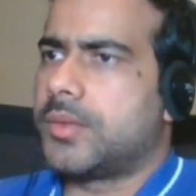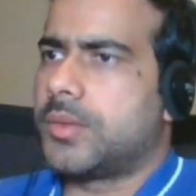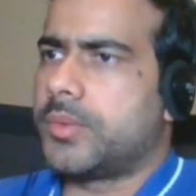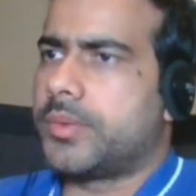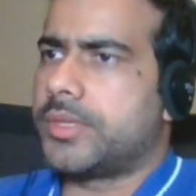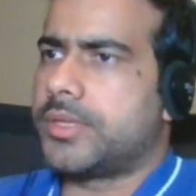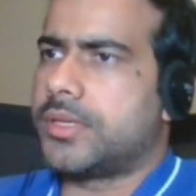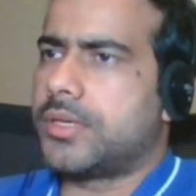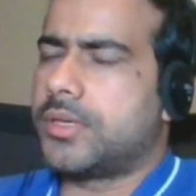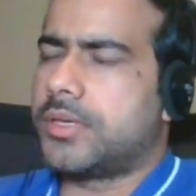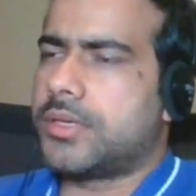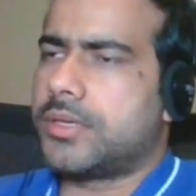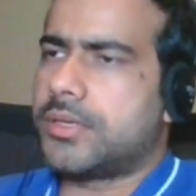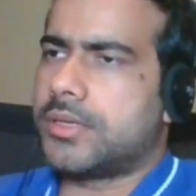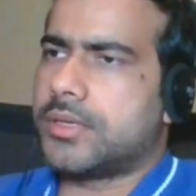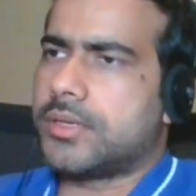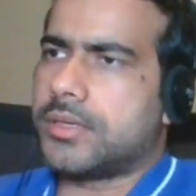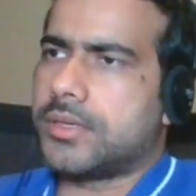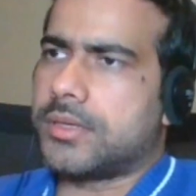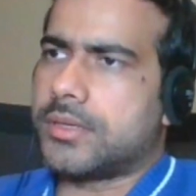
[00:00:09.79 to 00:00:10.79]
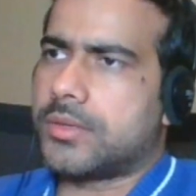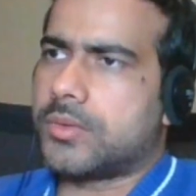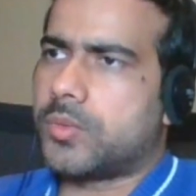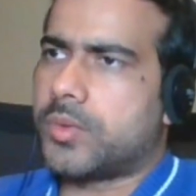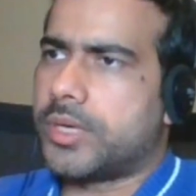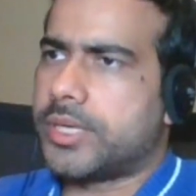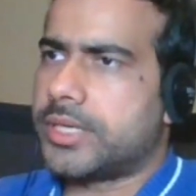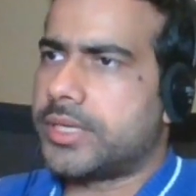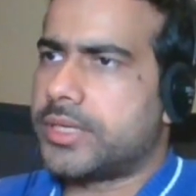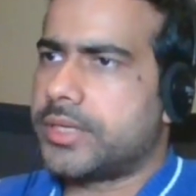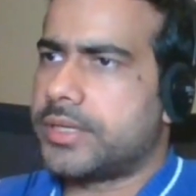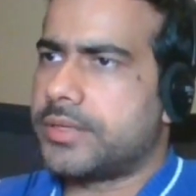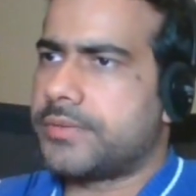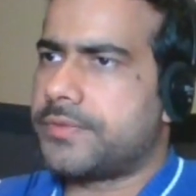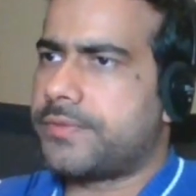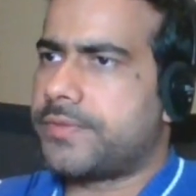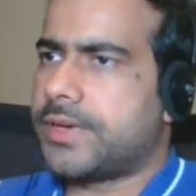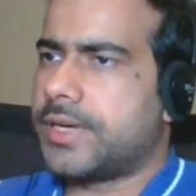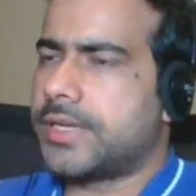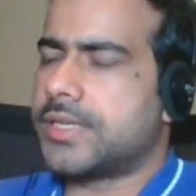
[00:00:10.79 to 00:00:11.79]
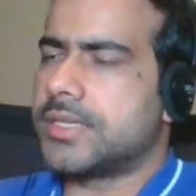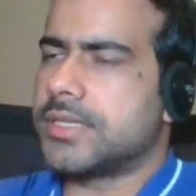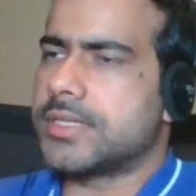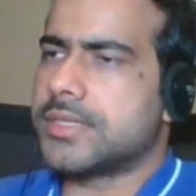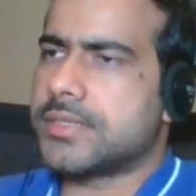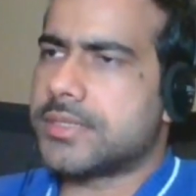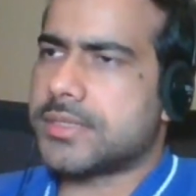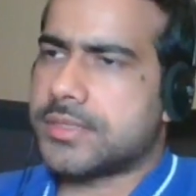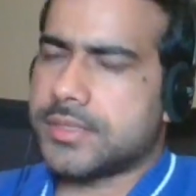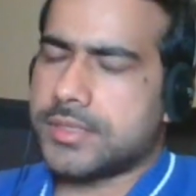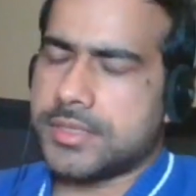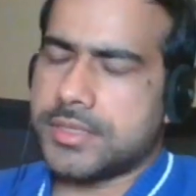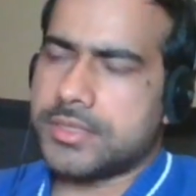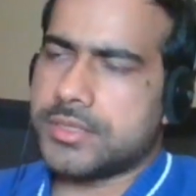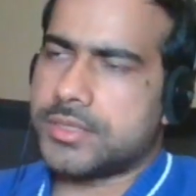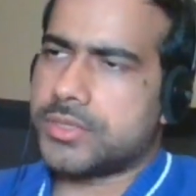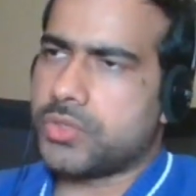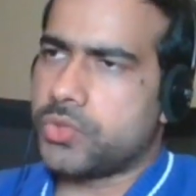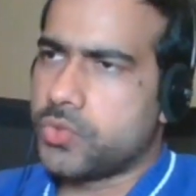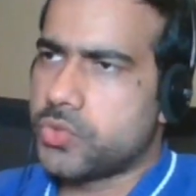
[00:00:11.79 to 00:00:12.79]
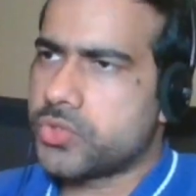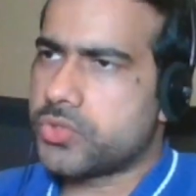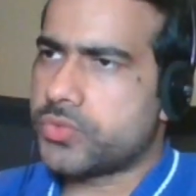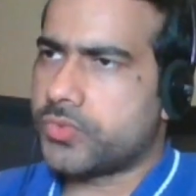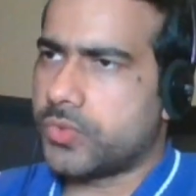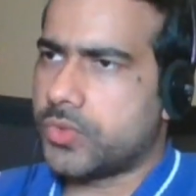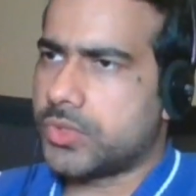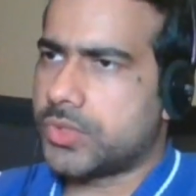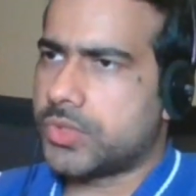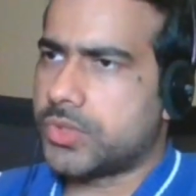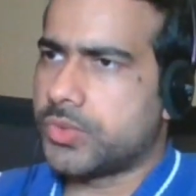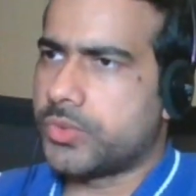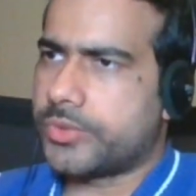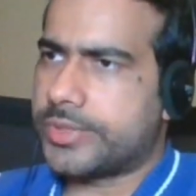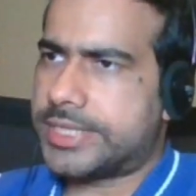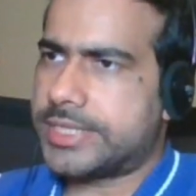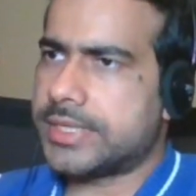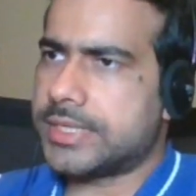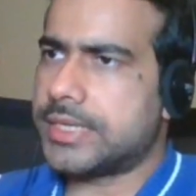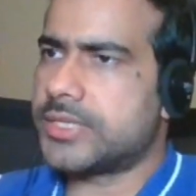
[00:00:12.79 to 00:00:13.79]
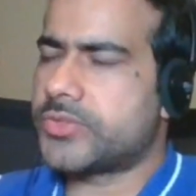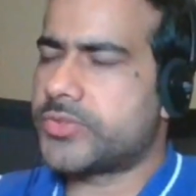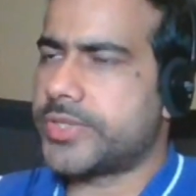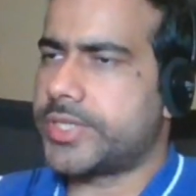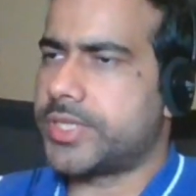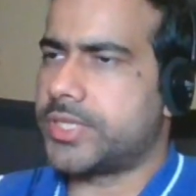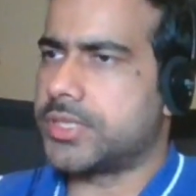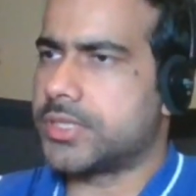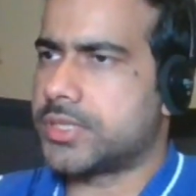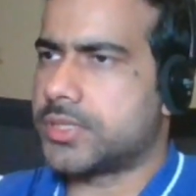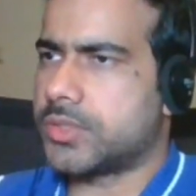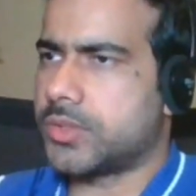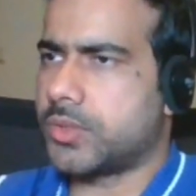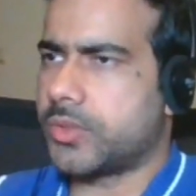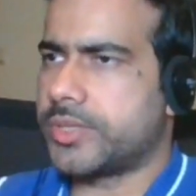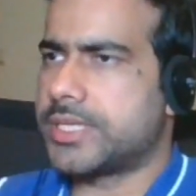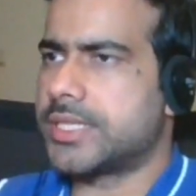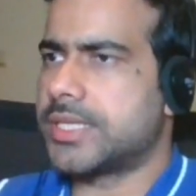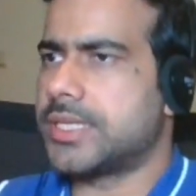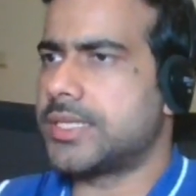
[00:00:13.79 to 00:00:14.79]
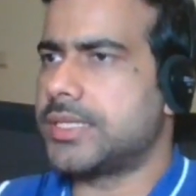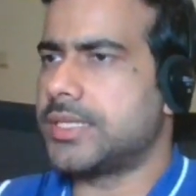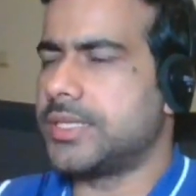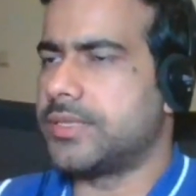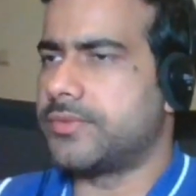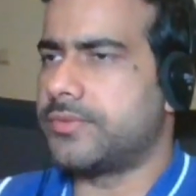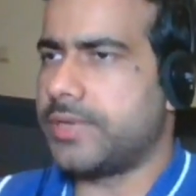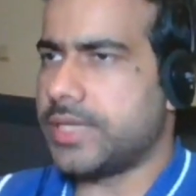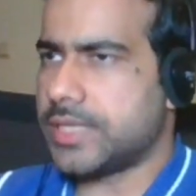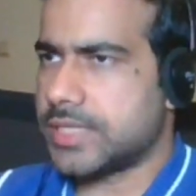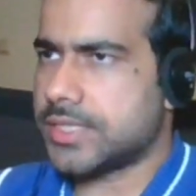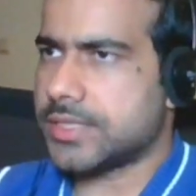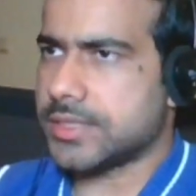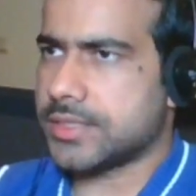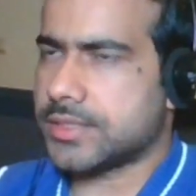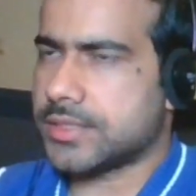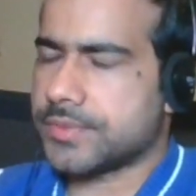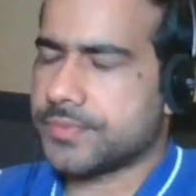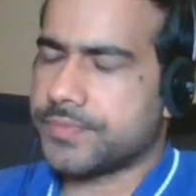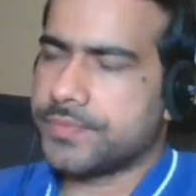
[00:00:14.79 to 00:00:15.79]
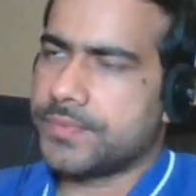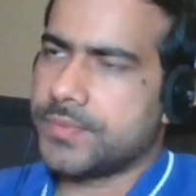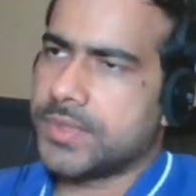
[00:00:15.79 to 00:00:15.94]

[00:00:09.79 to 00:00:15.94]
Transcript: whether quantitative finance is useful to retail traders or retail investors.